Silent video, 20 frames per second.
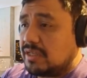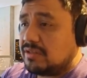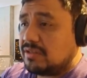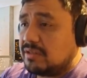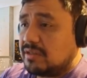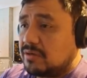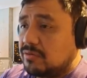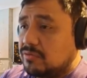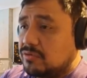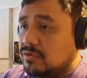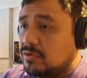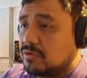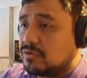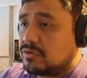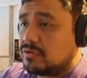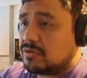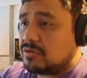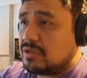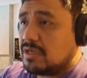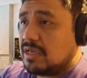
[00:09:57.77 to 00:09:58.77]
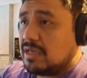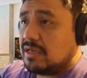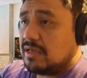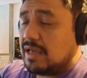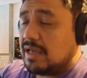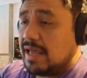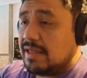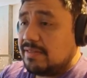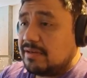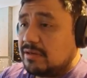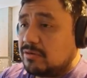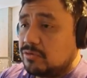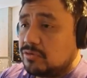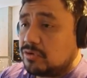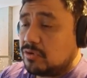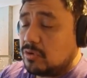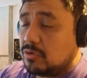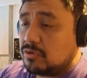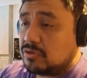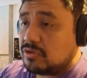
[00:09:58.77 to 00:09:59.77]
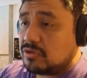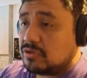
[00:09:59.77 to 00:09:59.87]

the controls, and the controls